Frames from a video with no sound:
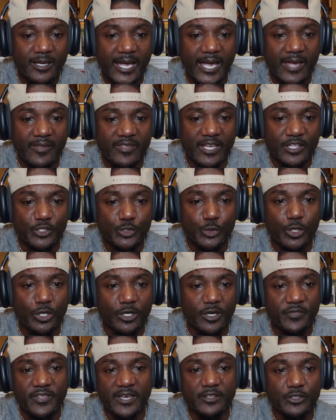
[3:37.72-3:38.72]
And then you're
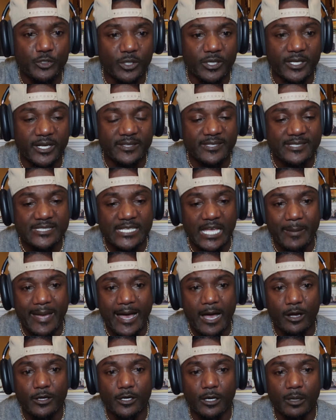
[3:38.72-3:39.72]
going to think you're going to get the same
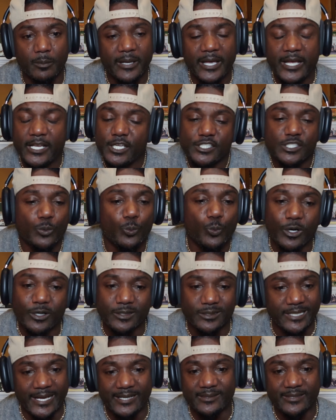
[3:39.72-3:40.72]
outcome. It doesn't
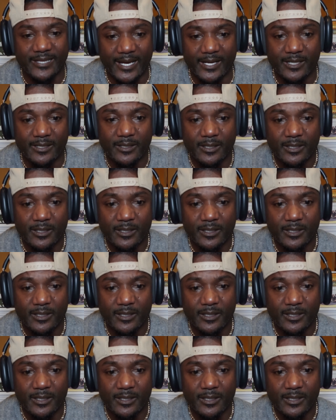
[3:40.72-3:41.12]
work like that.